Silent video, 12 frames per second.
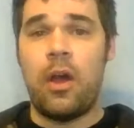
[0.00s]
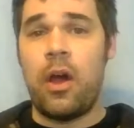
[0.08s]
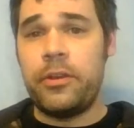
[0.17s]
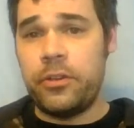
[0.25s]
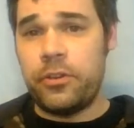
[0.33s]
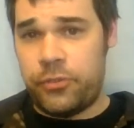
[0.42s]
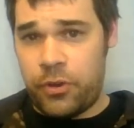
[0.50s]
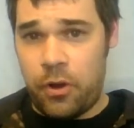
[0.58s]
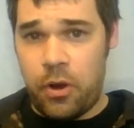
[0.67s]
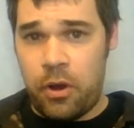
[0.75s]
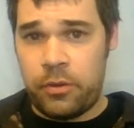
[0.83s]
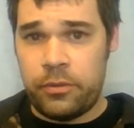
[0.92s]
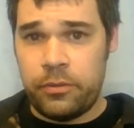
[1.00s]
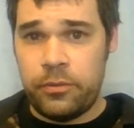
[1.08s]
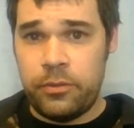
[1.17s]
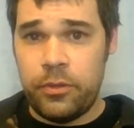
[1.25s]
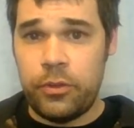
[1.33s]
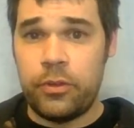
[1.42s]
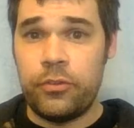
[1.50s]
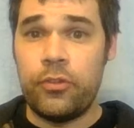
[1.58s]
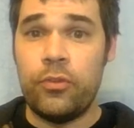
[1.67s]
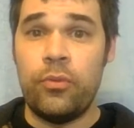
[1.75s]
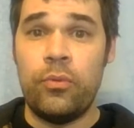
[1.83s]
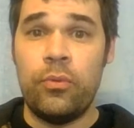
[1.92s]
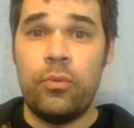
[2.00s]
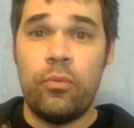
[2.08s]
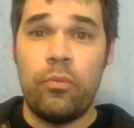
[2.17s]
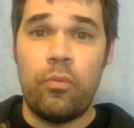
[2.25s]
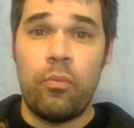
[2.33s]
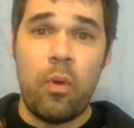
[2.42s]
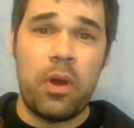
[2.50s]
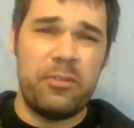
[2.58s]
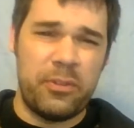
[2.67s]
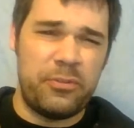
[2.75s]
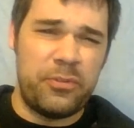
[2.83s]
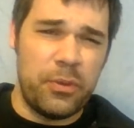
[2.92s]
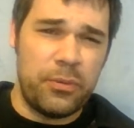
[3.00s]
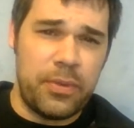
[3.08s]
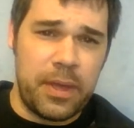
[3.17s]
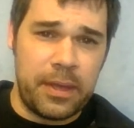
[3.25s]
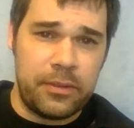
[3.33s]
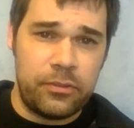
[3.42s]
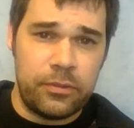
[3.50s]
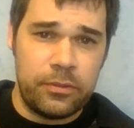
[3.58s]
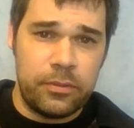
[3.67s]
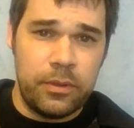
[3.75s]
On your turn, you could do one of a few things.